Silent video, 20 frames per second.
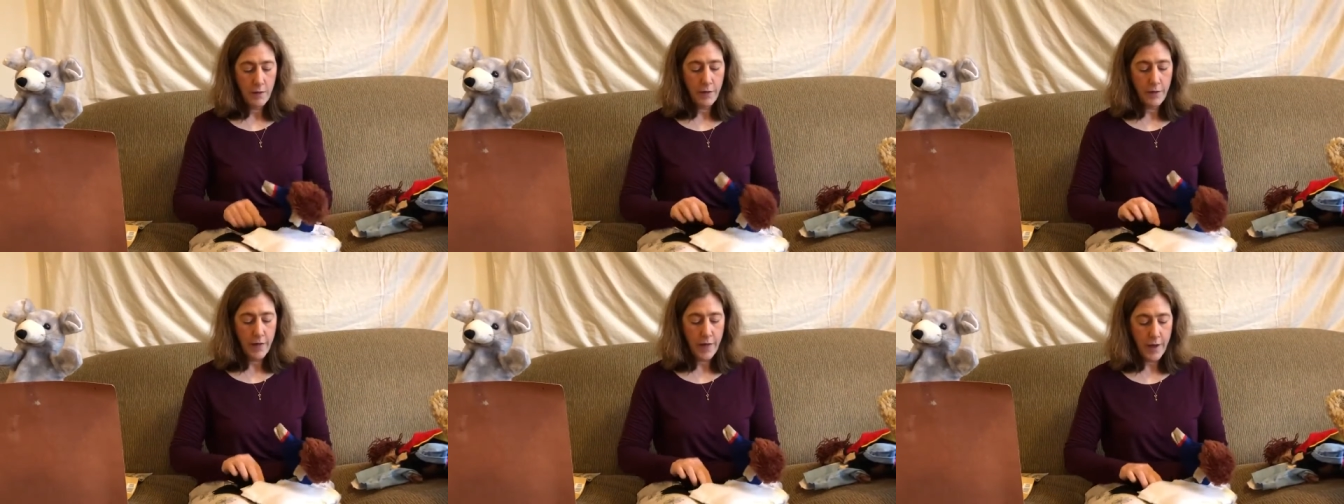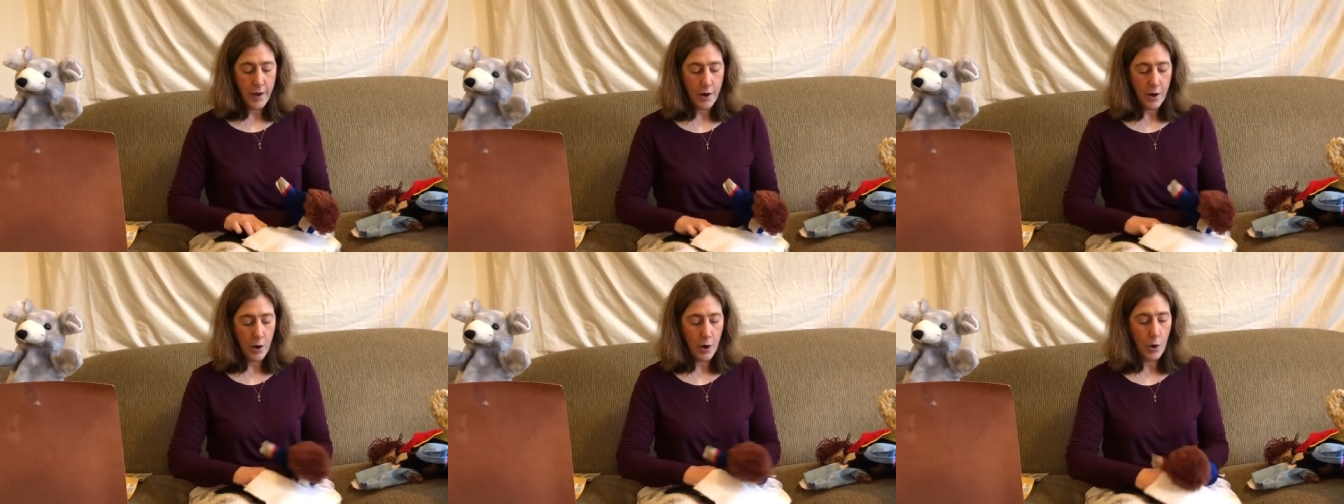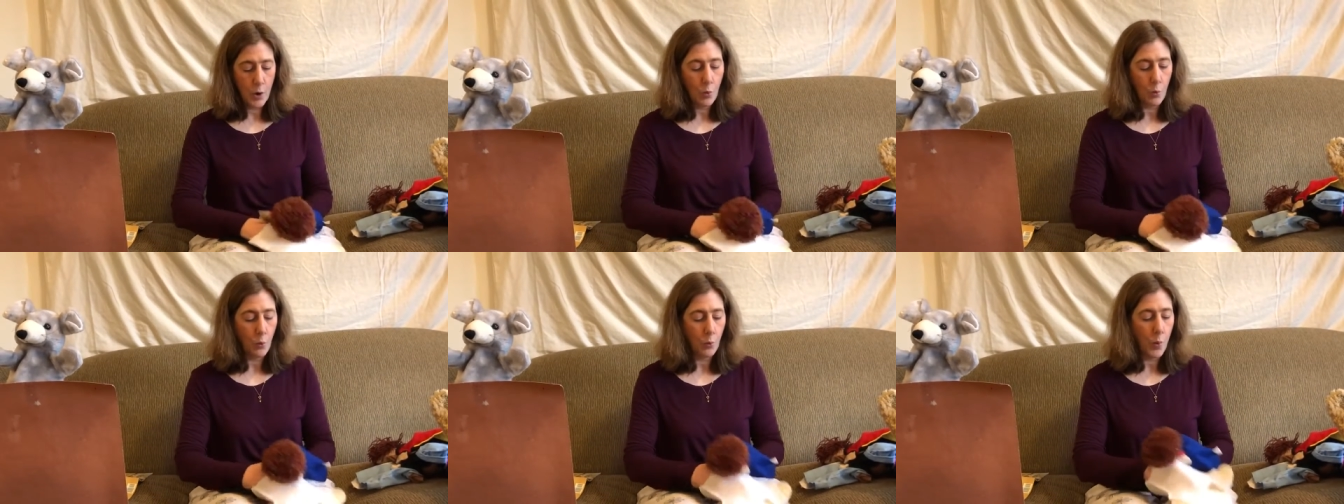
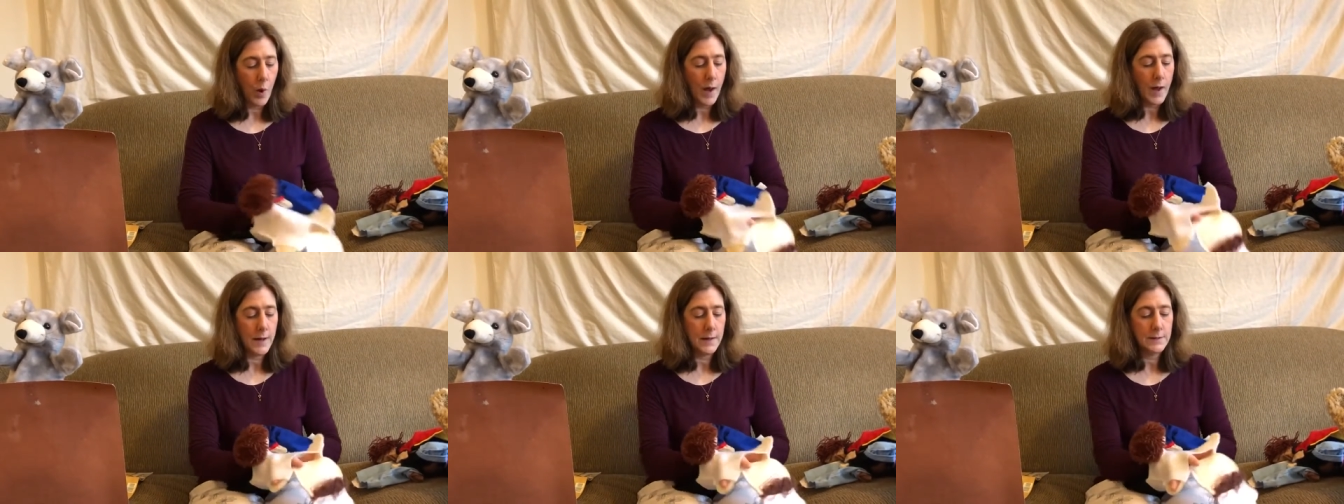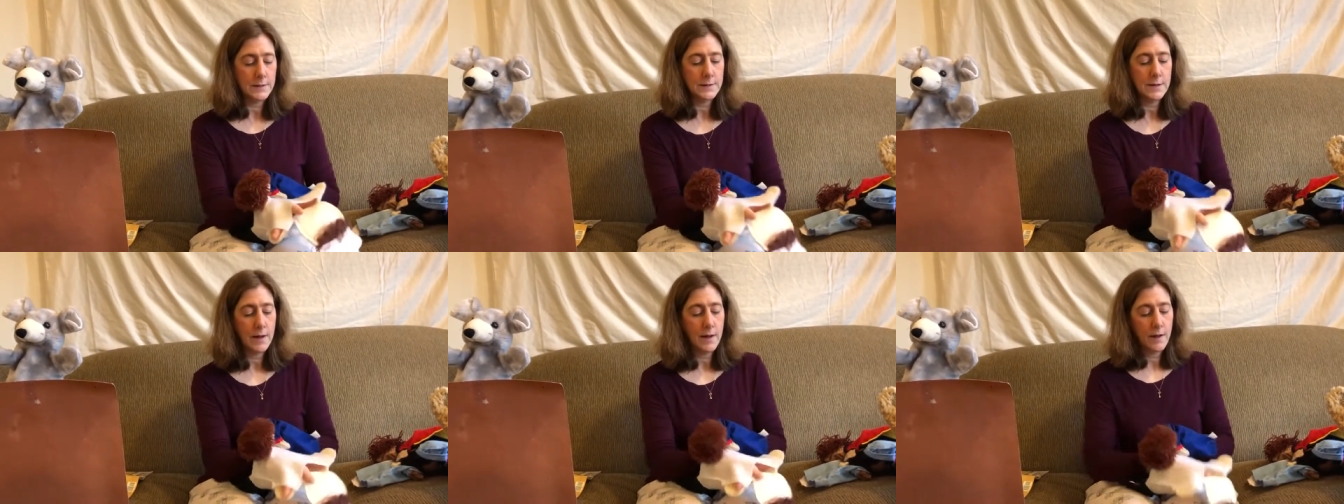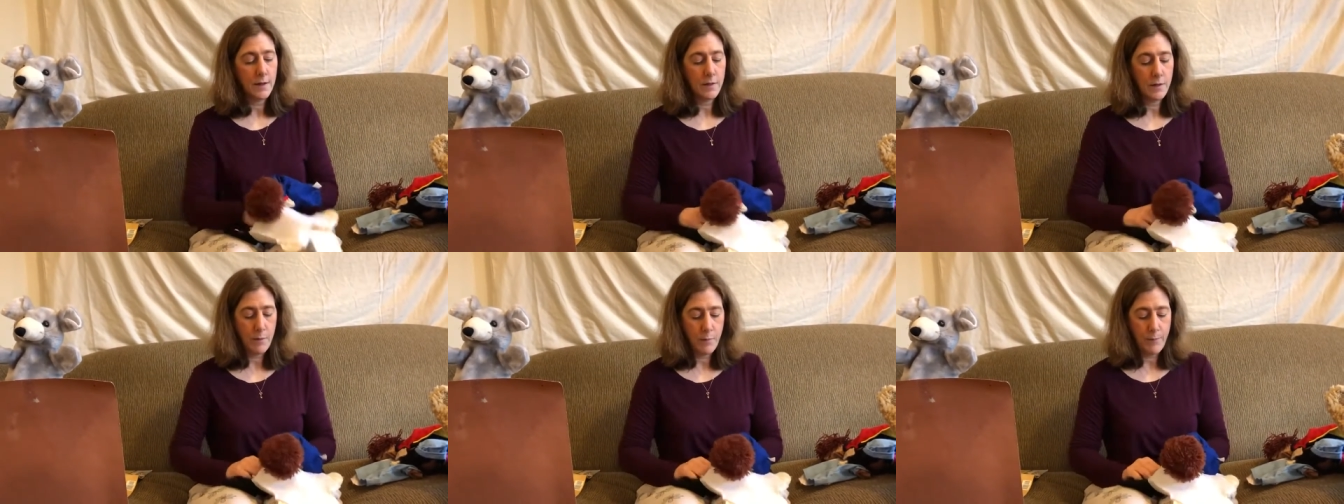there was
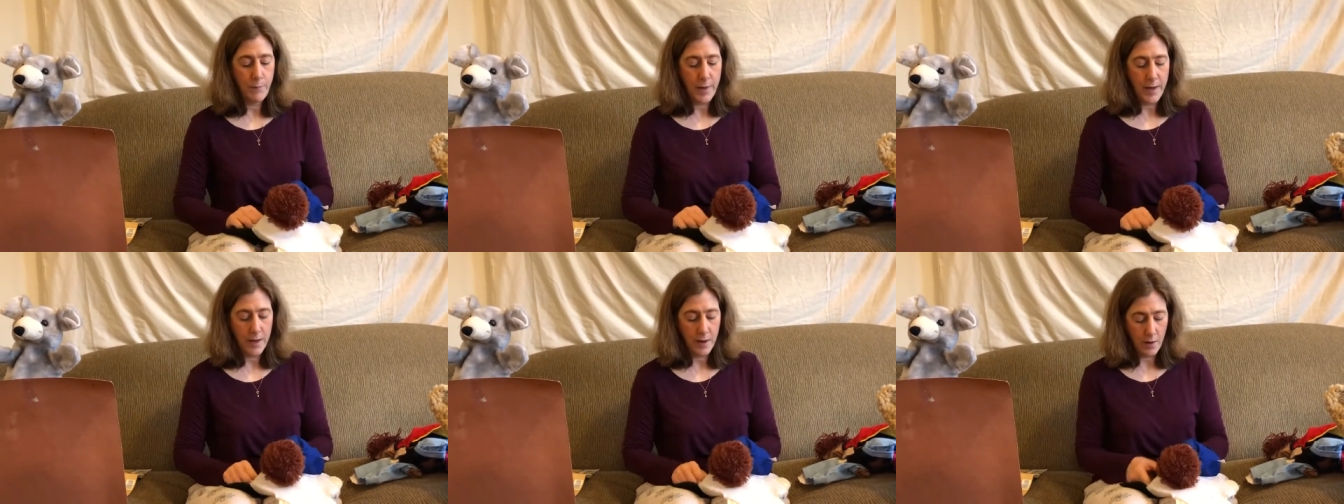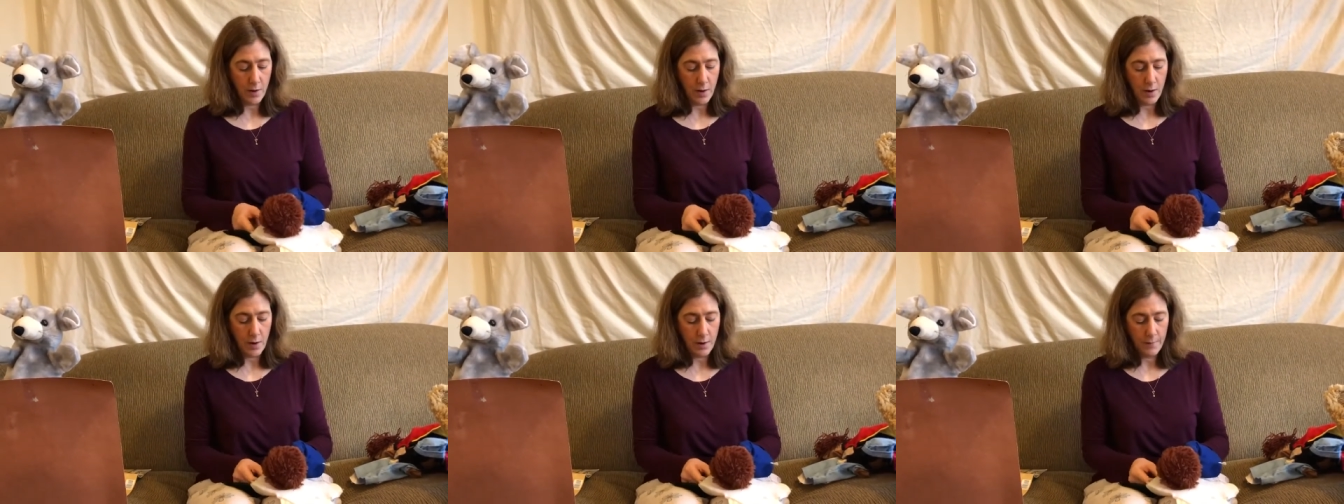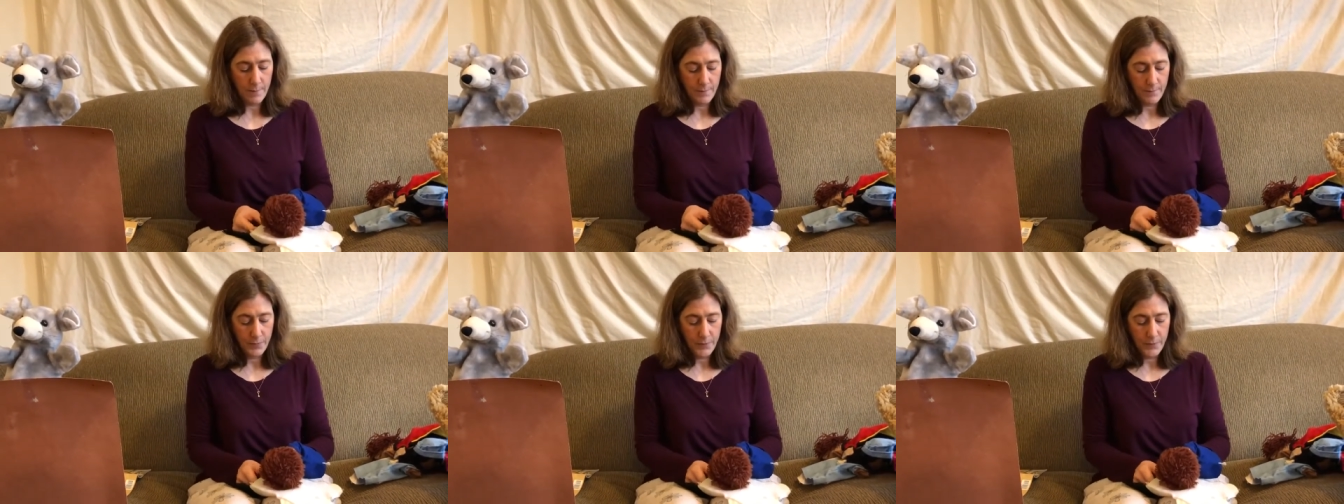the baker.